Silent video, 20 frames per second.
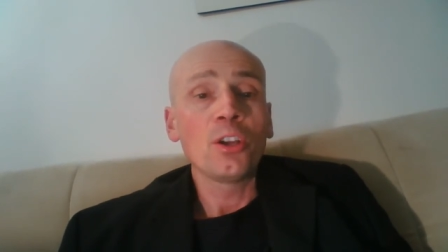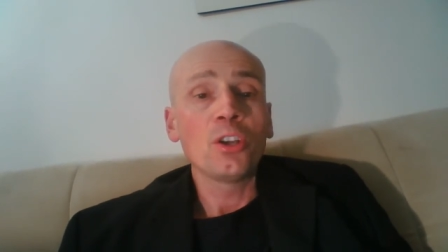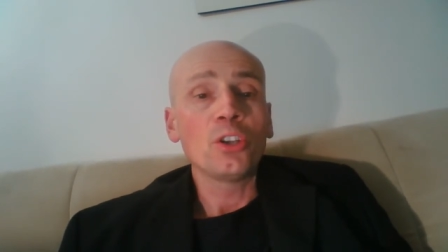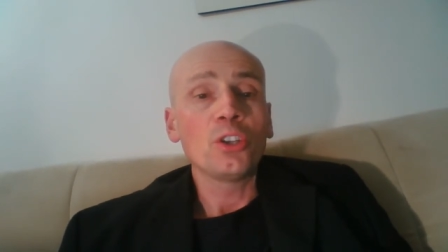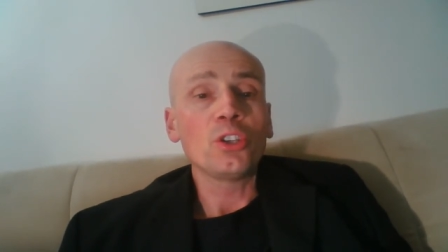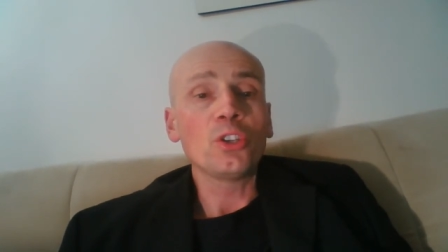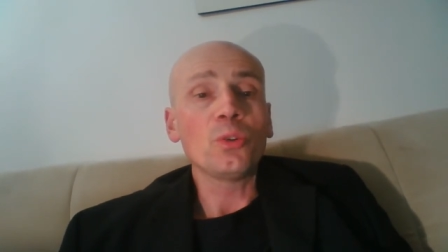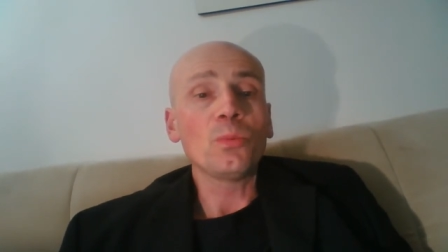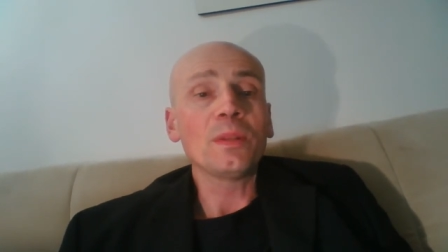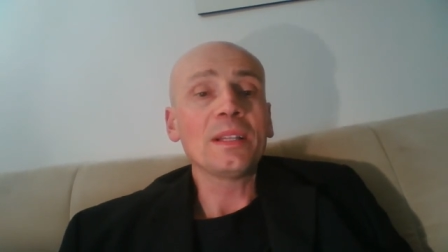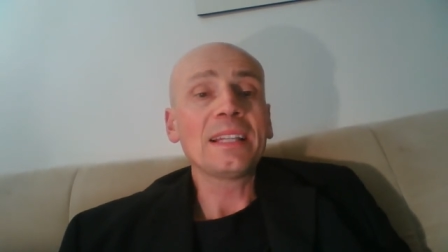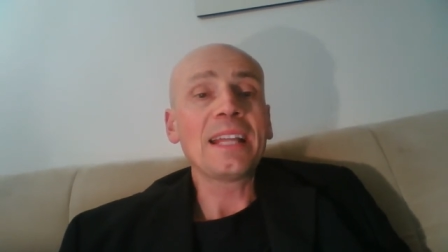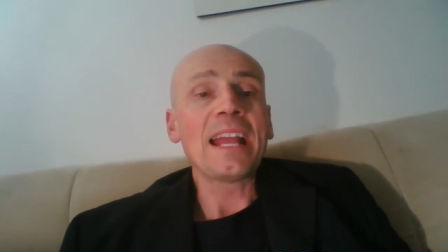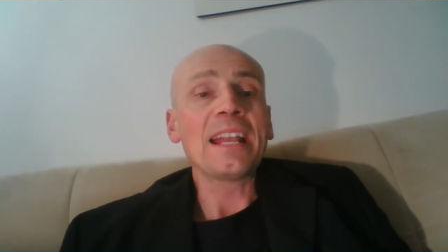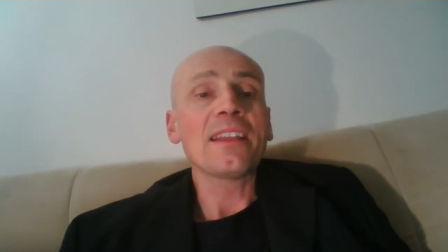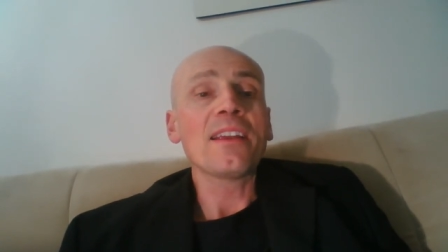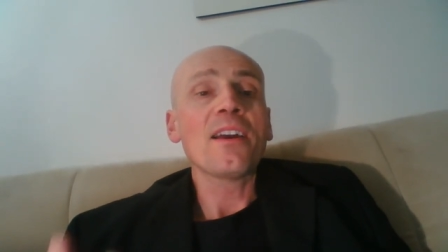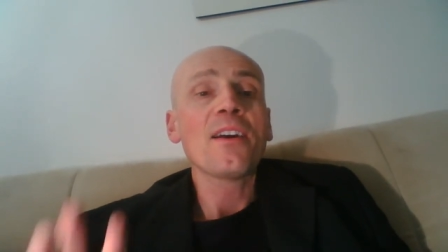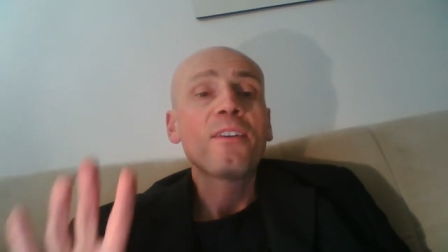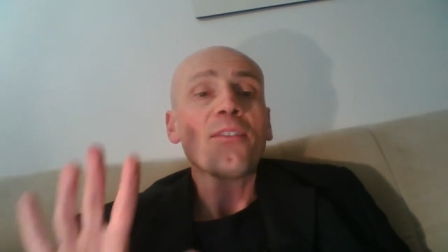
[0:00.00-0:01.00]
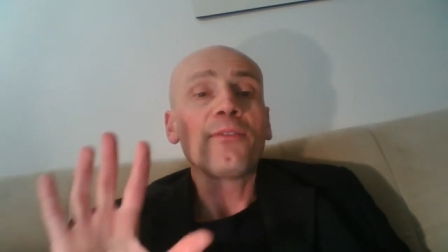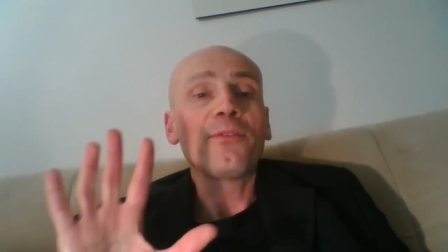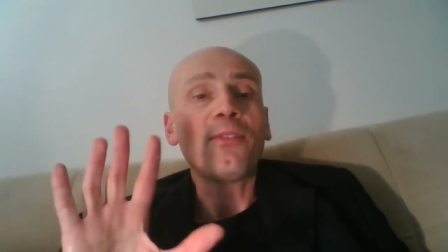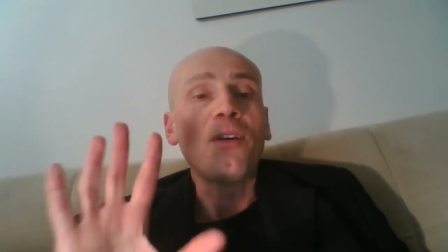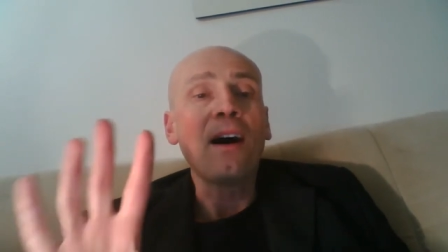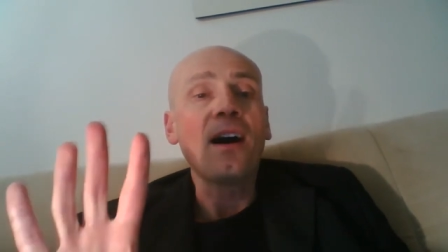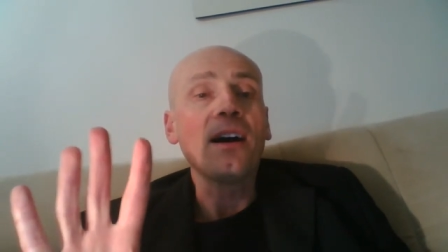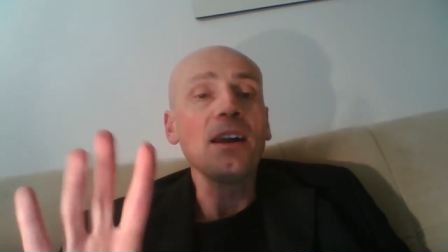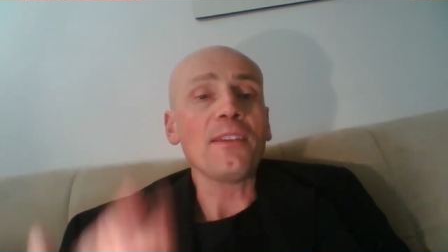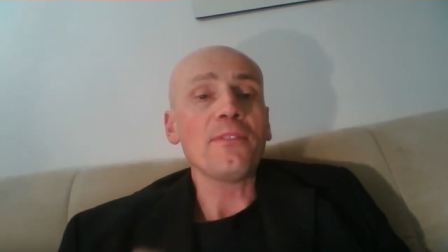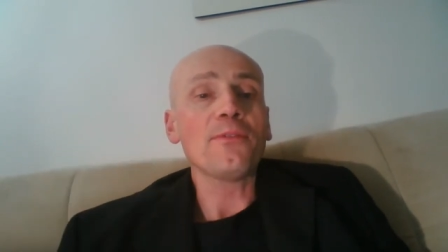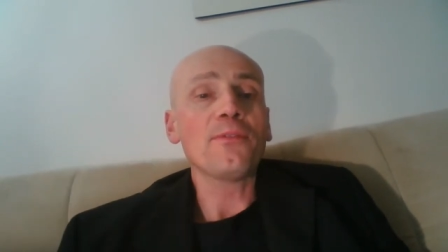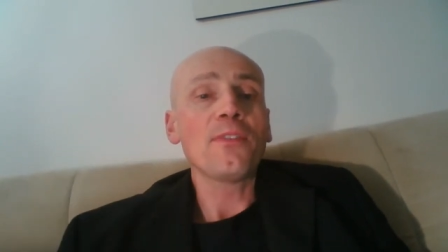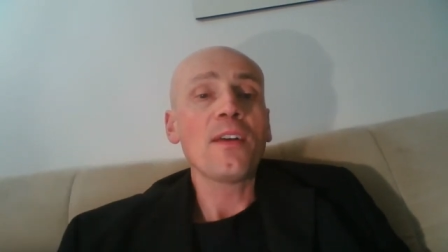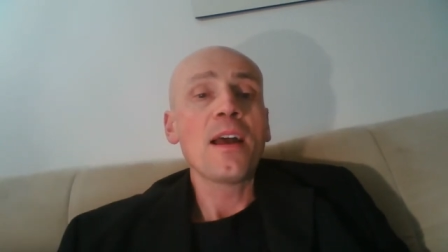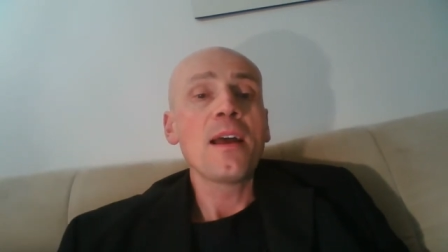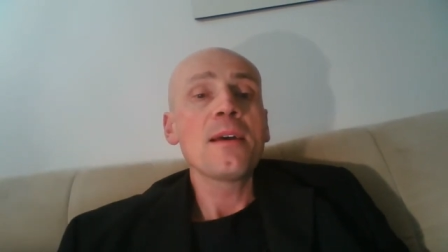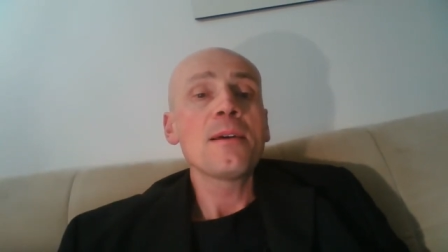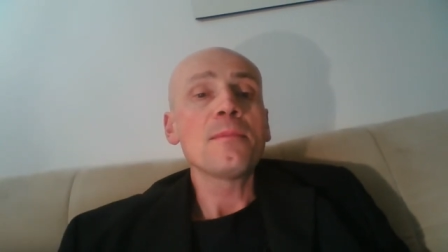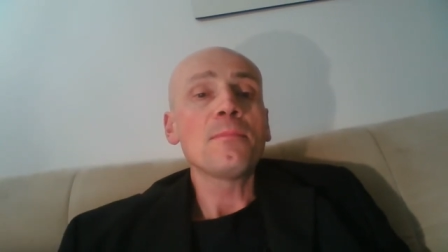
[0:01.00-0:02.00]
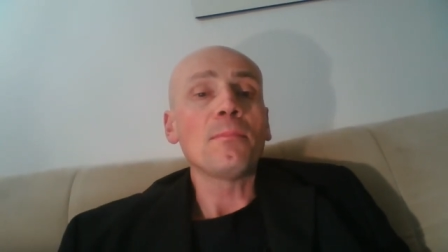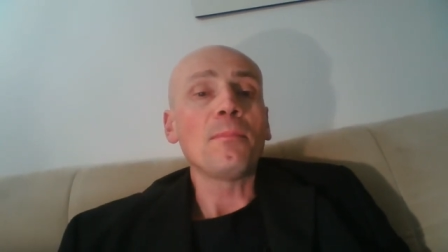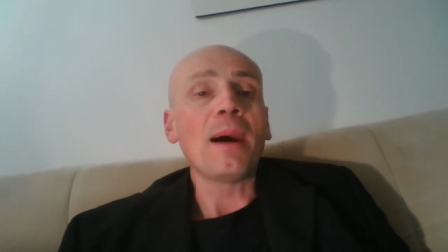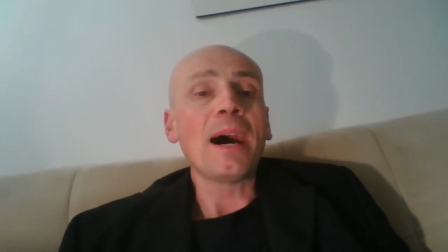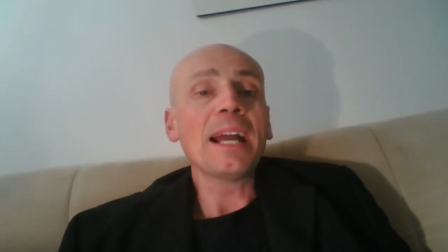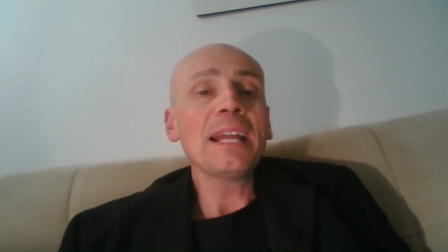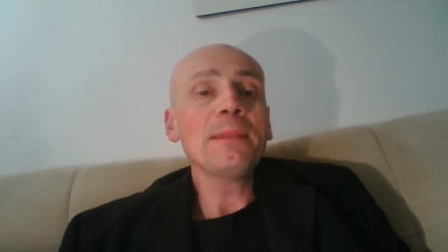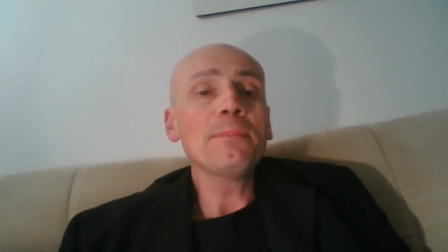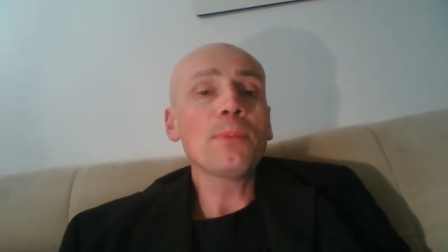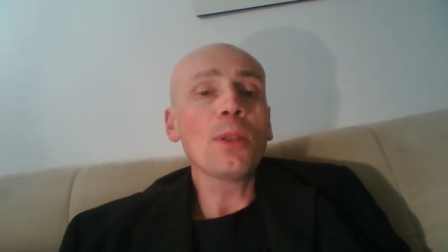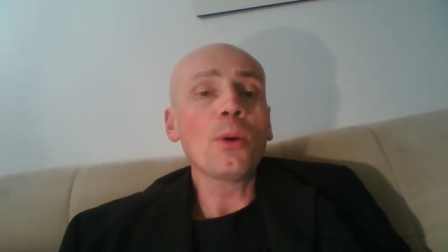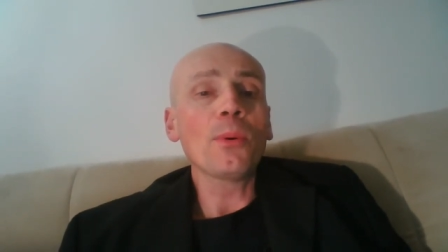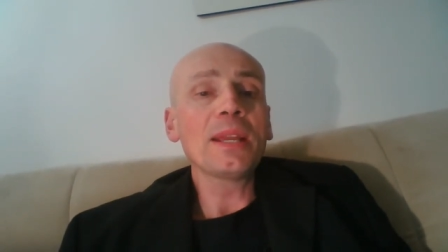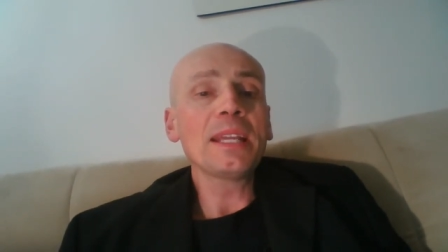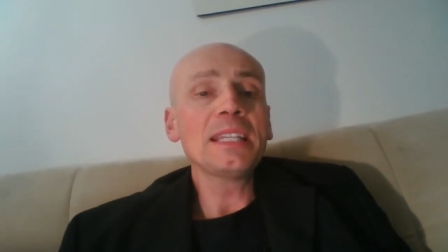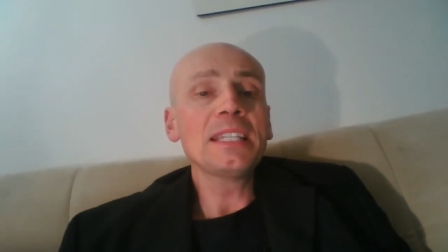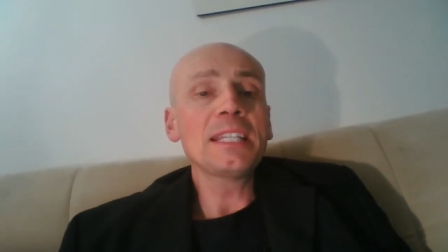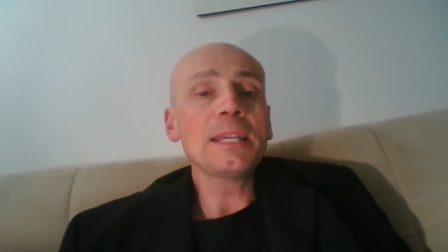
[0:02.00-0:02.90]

You will get five mind blowing